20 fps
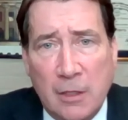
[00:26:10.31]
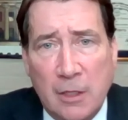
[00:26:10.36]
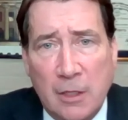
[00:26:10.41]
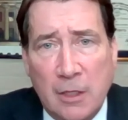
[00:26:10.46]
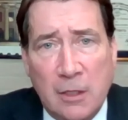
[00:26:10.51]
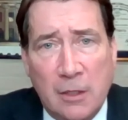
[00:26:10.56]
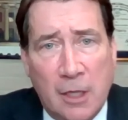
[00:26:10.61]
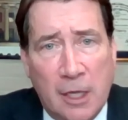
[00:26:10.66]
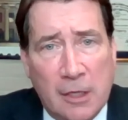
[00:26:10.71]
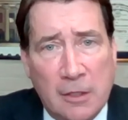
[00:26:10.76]

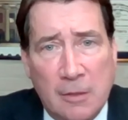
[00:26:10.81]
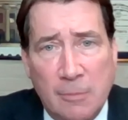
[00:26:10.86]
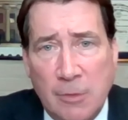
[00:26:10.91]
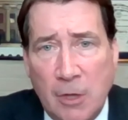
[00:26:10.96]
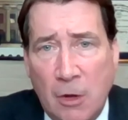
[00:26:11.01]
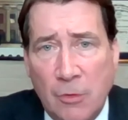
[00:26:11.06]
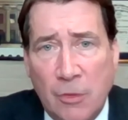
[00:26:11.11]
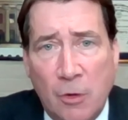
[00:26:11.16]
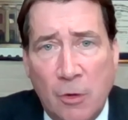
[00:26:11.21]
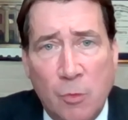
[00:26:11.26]
and let them
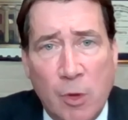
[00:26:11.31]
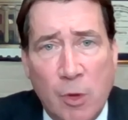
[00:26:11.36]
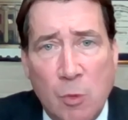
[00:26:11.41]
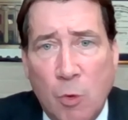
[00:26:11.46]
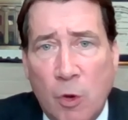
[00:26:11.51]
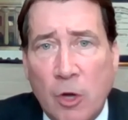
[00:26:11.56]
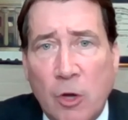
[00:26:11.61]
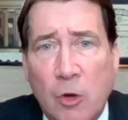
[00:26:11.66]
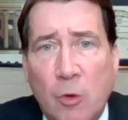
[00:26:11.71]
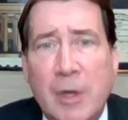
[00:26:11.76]
know that we
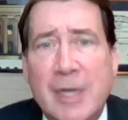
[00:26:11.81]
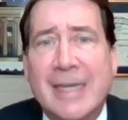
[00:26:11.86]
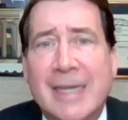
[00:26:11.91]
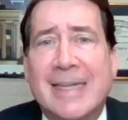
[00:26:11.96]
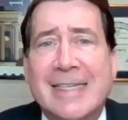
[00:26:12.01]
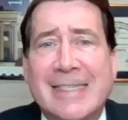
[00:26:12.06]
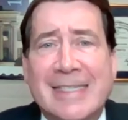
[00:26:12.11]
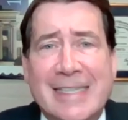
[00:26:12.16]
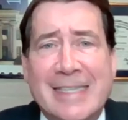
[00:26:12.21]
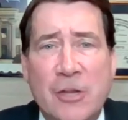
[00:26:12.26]
weren't going to
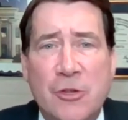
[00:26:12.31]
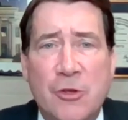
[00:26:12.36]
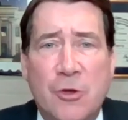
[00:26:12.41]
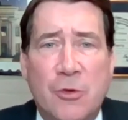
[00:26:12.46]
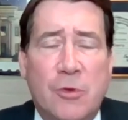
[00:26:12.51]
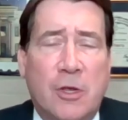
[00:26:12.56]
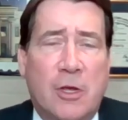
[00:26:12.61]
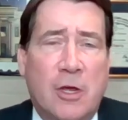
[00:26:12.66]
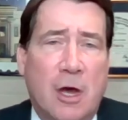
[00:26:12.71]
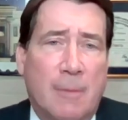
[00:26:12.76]
continue
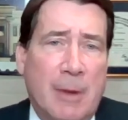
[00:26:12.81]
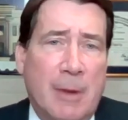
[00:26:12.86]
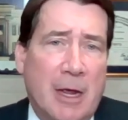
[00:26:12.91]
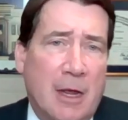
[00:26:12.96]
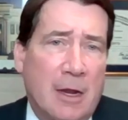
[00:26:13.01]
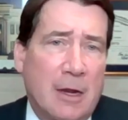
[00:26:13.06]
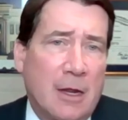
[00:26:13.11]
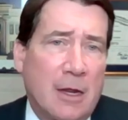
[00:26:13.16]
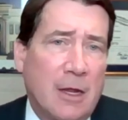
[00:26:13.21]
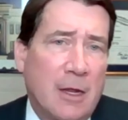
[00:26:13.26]
to come
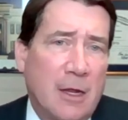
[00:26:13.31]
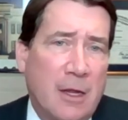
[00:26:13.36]
in